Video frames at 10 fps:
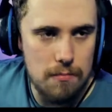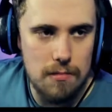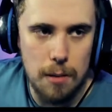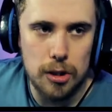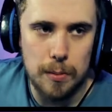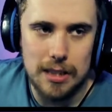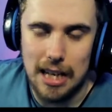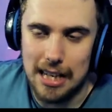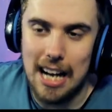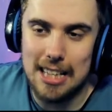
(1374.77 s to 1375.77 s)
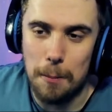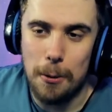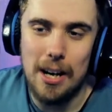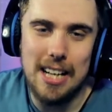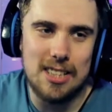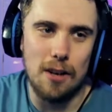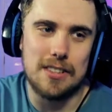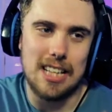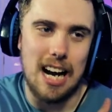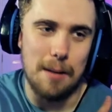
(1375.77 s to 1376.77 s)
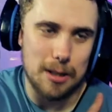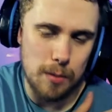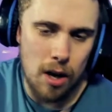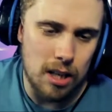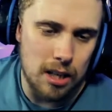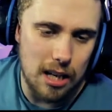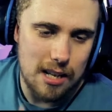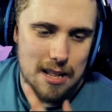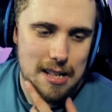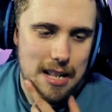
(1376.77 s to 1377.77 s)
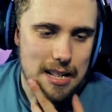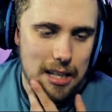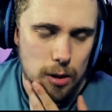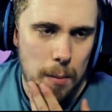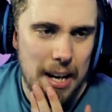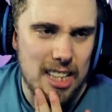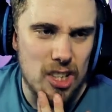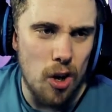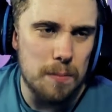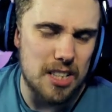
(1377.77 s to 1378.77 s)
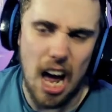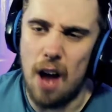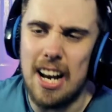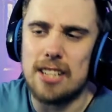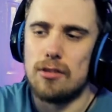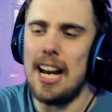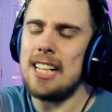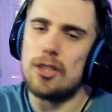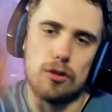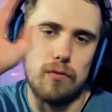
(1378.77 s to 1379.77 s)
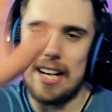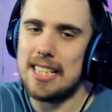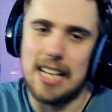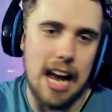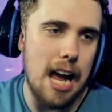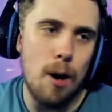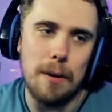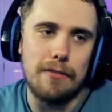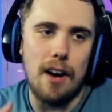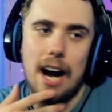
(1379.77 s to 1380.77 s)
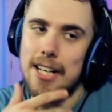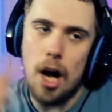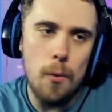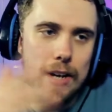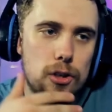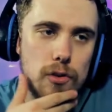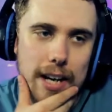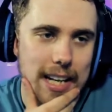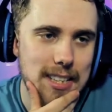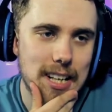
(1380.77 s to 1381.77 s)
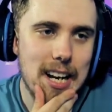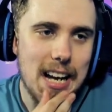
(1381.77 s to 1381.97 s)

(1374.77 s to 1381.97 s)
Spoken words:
It must be said. He had a pretty tough time. As we are going to do, I make subs now? Let's just risk it. It'll be fine. No injuries.